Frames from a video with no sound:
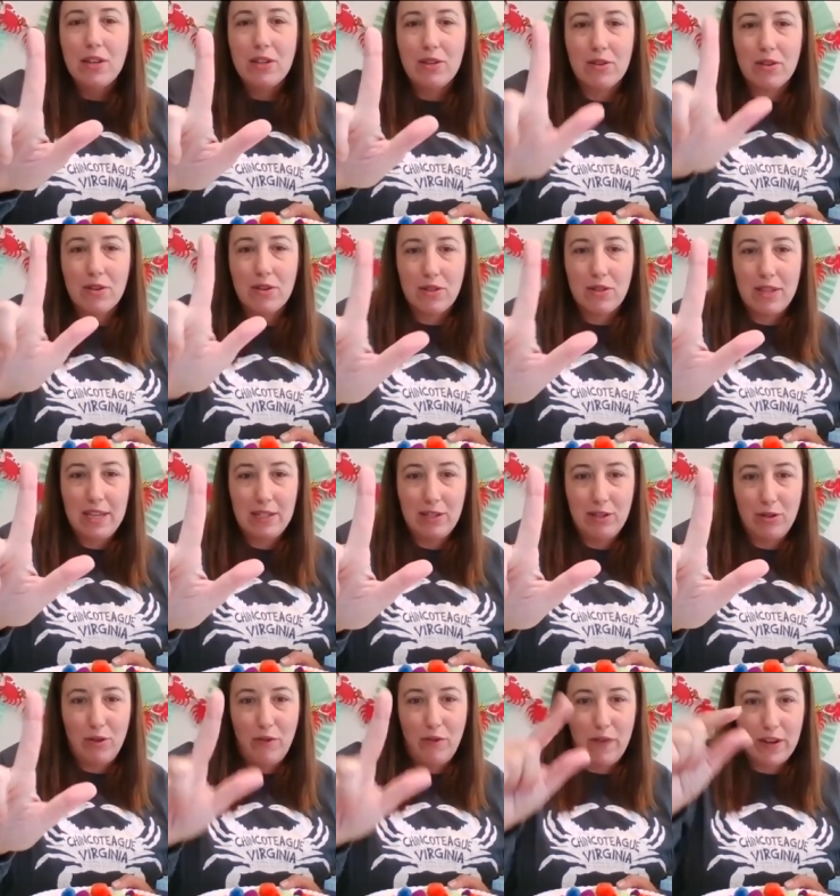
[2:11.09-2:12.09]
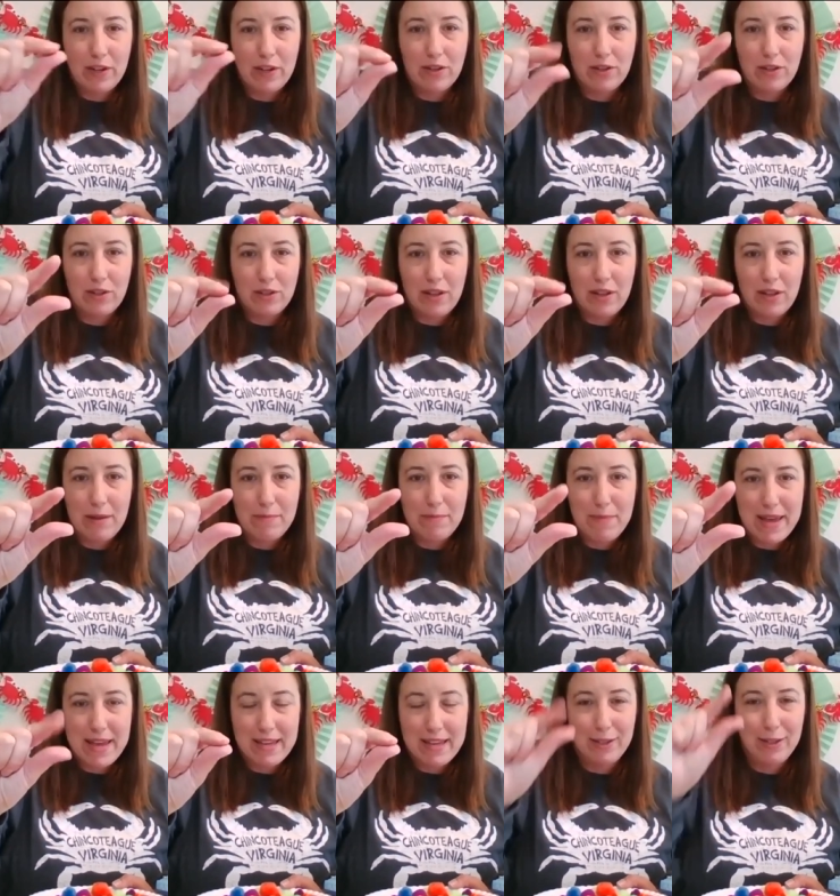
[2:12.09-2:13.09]
your these two fingers and
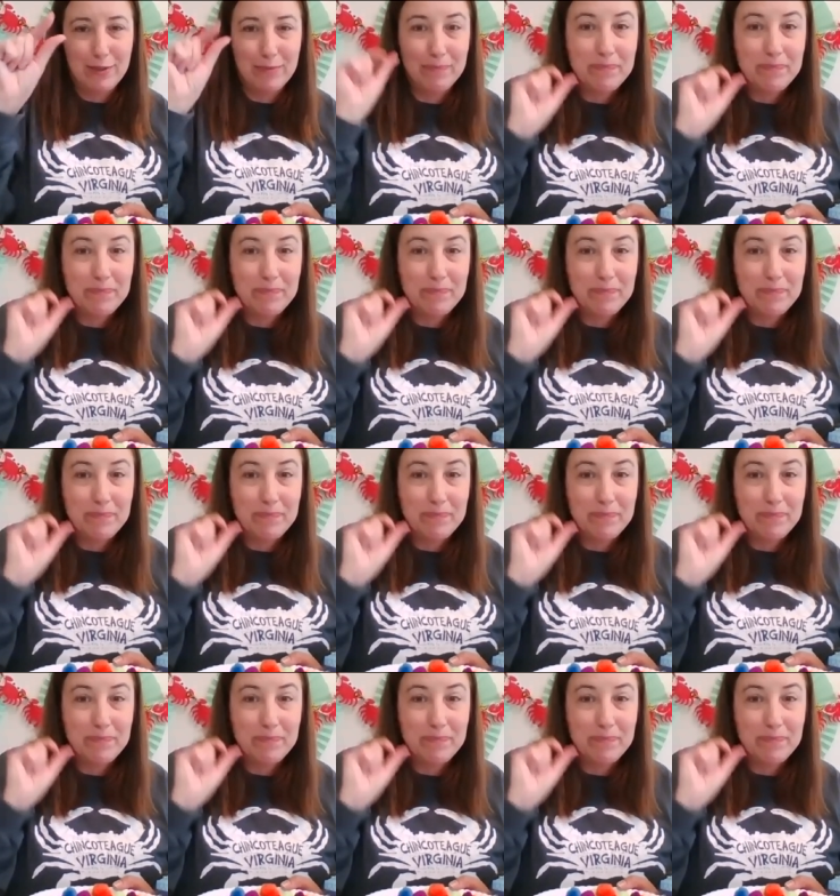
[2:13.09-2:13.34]
pinch.